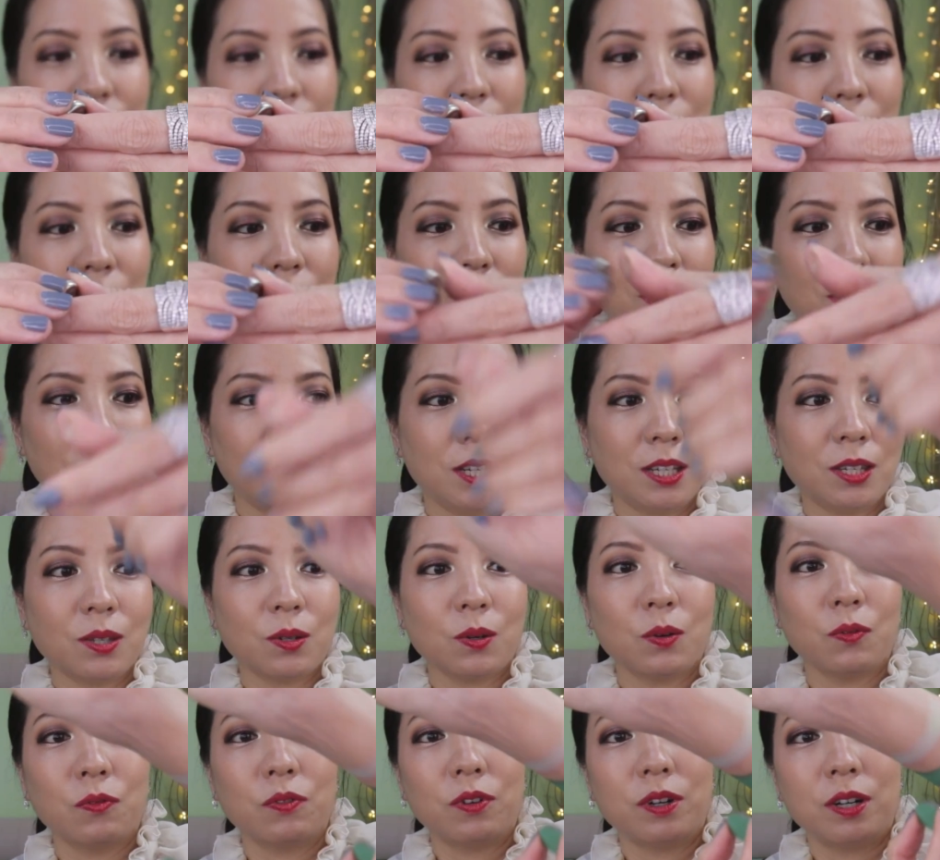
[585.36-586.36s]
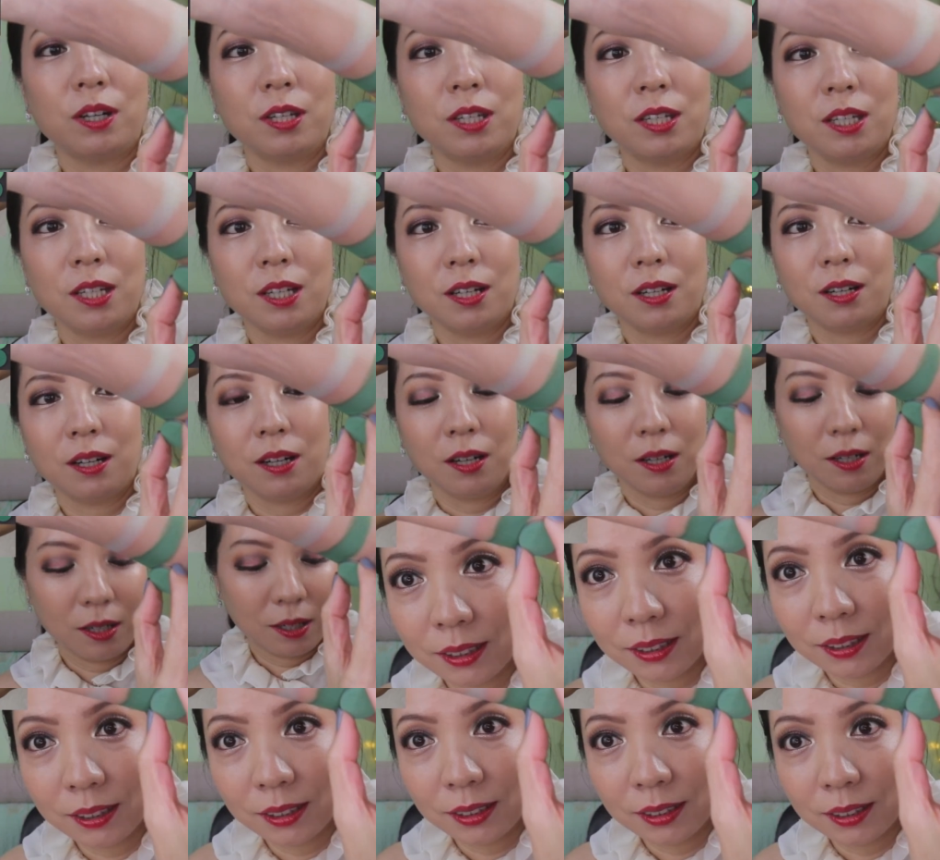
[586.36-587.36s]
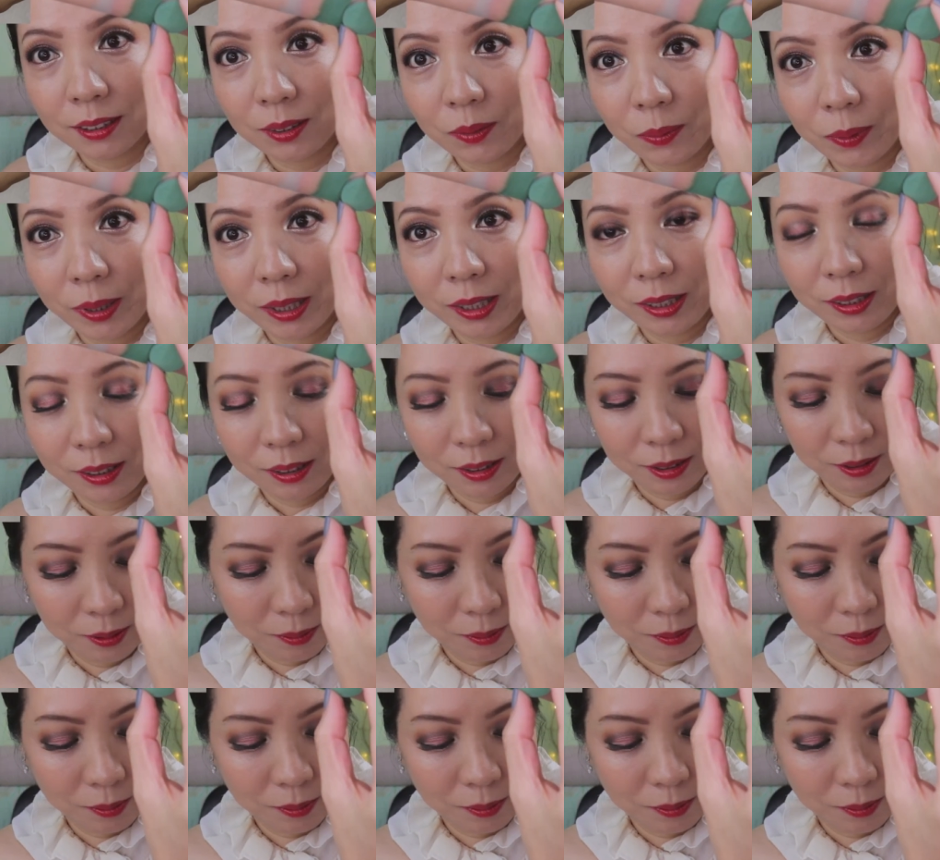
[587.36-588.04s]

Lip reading: which is over here. This is the one.